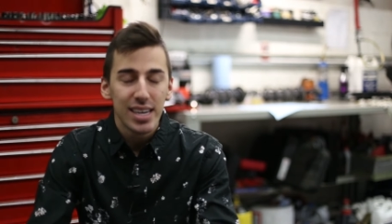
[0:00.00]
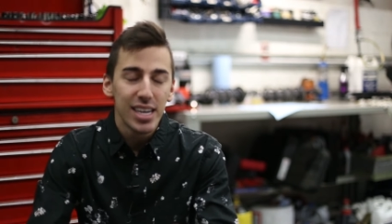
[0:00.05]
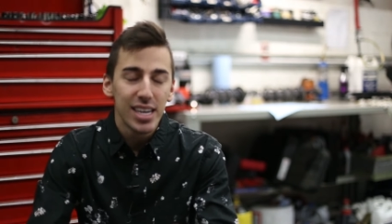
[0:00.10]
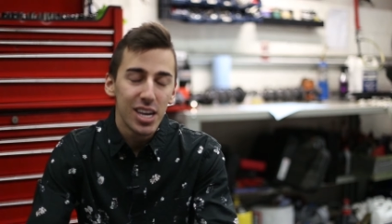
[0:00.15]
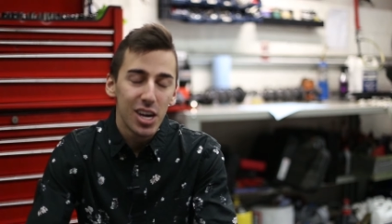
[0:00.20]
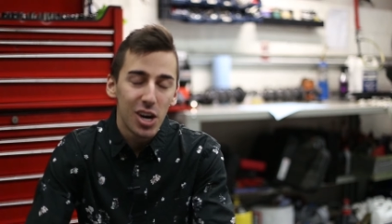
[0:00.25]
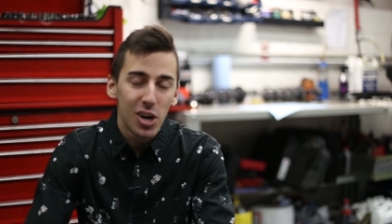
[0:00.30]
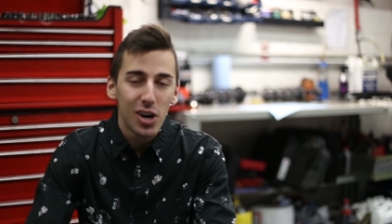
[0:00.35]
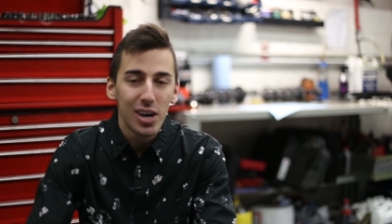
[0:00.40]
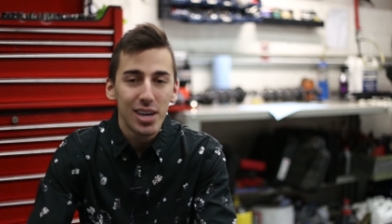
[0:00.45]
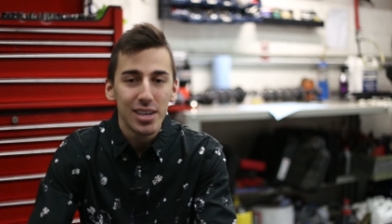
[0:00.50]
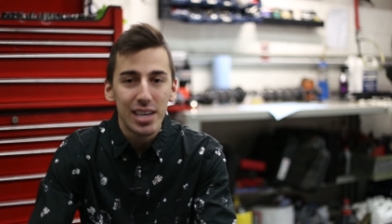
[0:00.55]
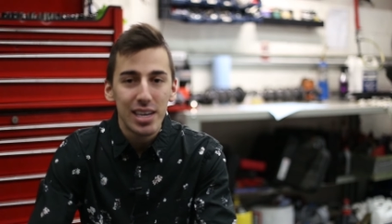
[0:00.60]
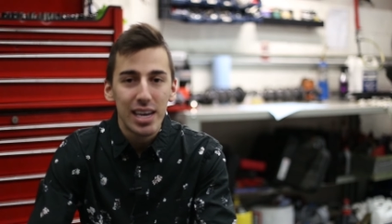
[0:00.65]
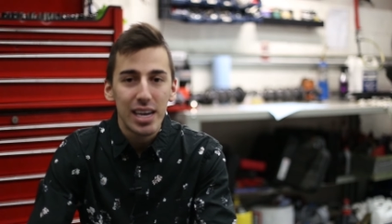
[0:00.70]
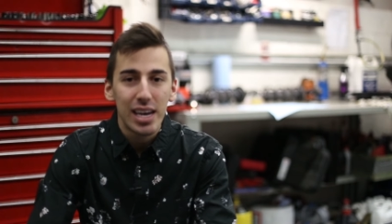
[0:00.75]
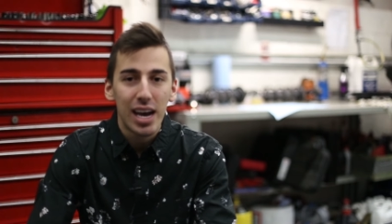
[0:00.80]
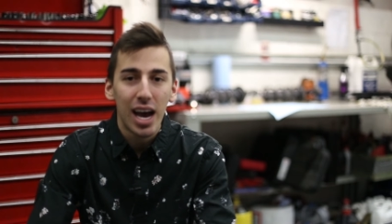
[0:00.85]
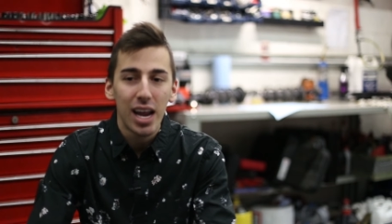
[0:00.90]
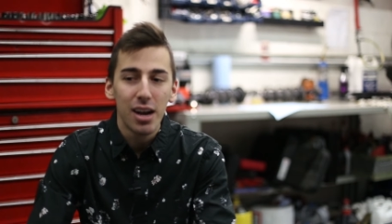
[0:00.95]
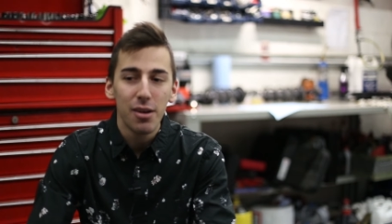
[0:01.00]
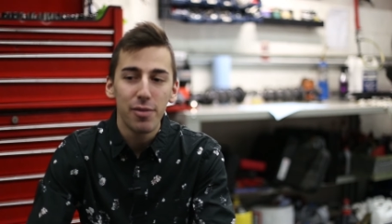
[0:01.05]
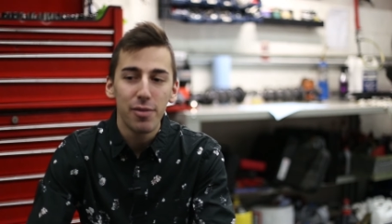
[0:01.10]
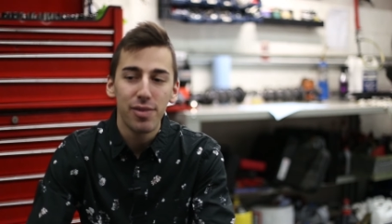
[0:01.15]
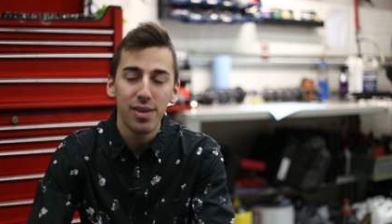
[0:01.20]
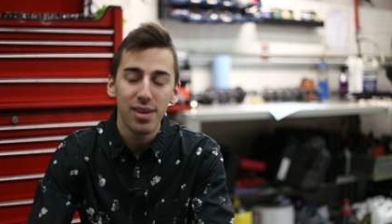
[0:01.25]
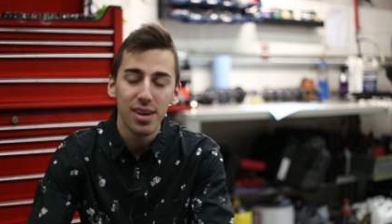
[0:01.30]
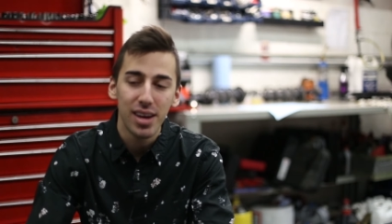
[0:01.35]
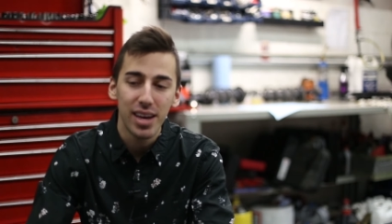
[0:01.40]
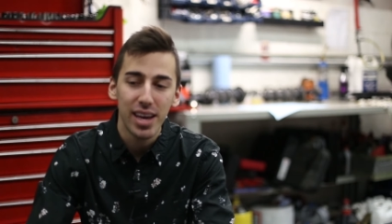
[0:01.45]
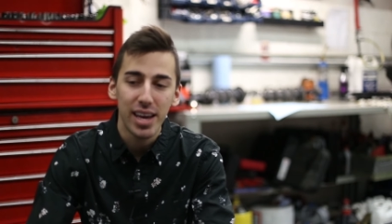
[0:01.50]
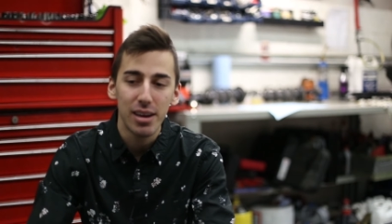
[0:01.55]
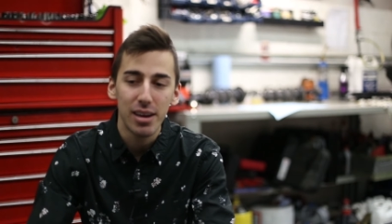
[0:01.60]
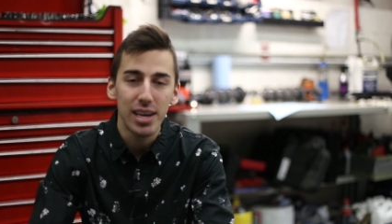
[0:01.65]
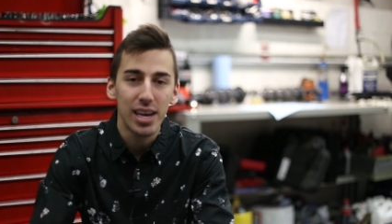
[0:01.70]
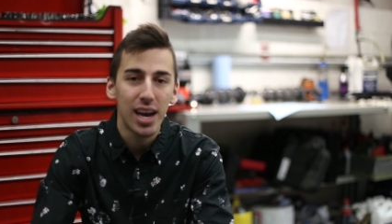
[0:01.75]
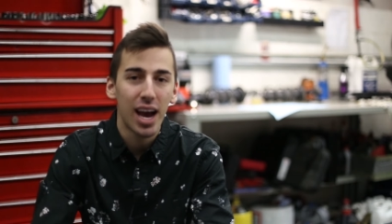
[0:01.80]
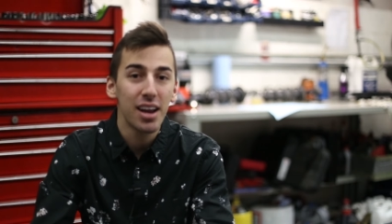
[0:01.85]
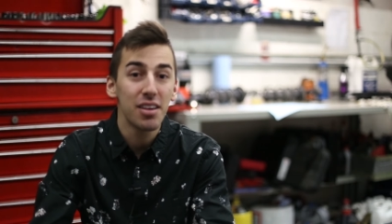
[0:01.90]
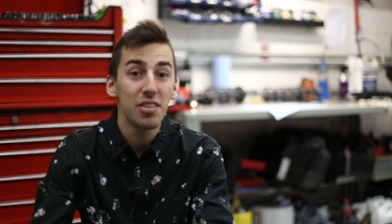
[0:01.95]
You know, it kind of
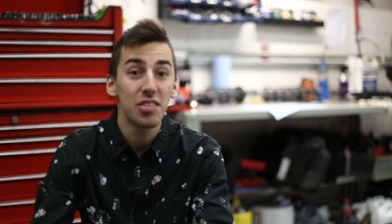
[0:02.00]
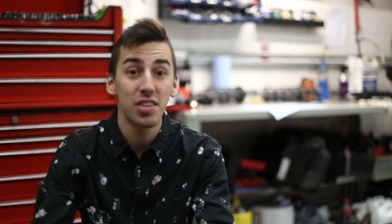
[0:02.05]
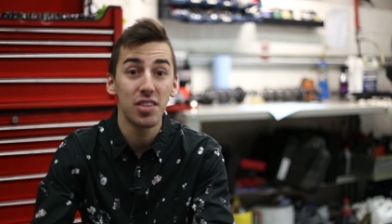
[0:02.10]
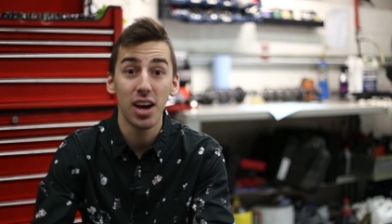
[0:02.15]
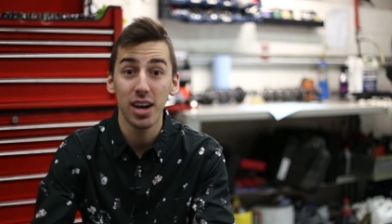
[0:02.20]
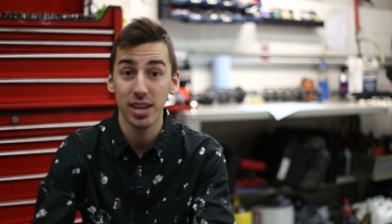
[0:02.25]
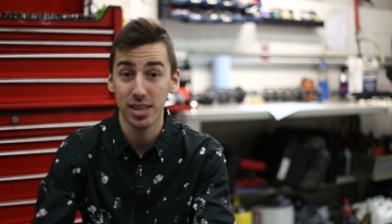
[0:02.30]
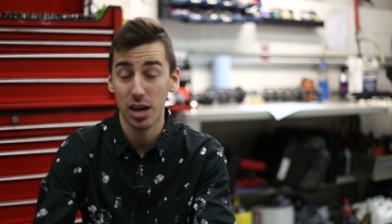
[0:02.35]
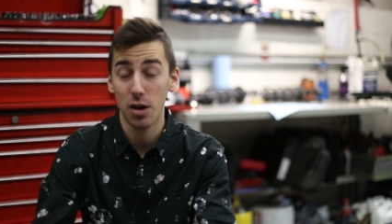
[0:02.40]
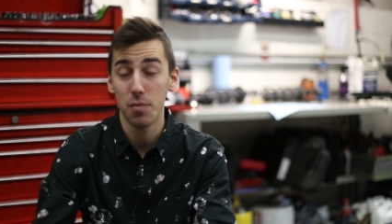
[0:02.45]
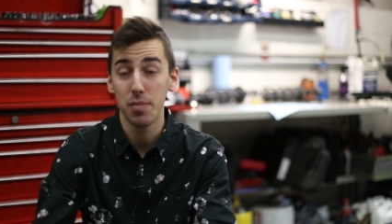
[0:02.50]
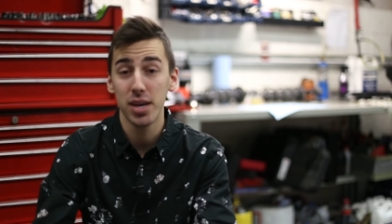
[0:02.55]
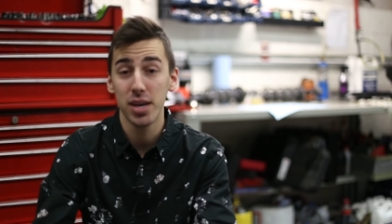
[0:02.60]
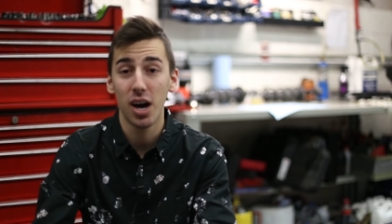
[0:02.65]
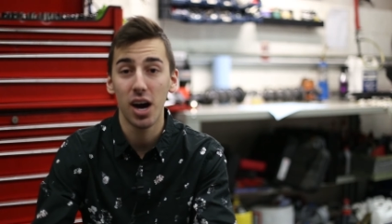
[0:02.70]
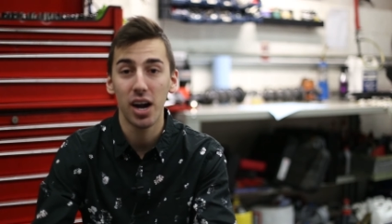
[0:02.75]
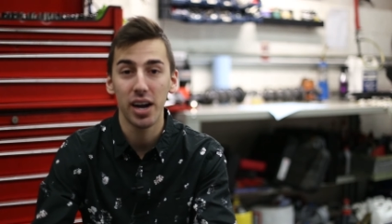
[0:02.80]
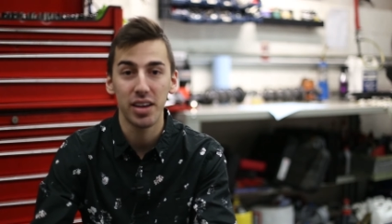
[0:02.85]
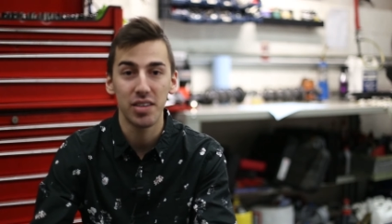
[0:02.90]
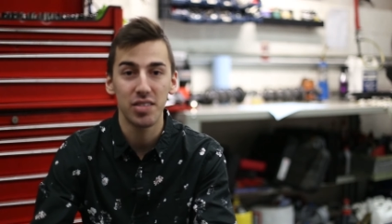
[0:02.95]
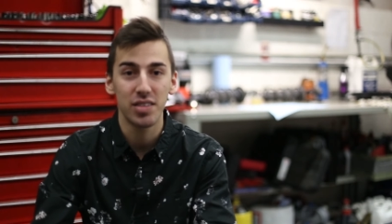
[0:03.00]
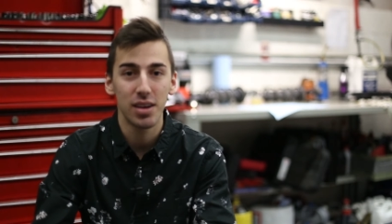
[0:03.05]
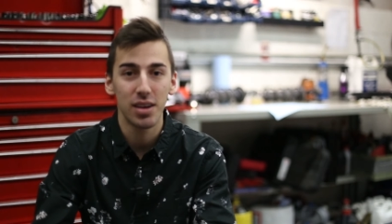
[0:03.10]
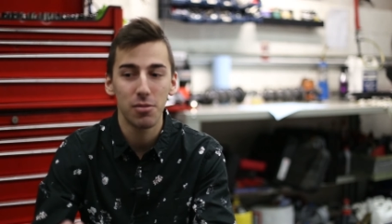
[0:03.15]
it kind of sucked, I'll be honest.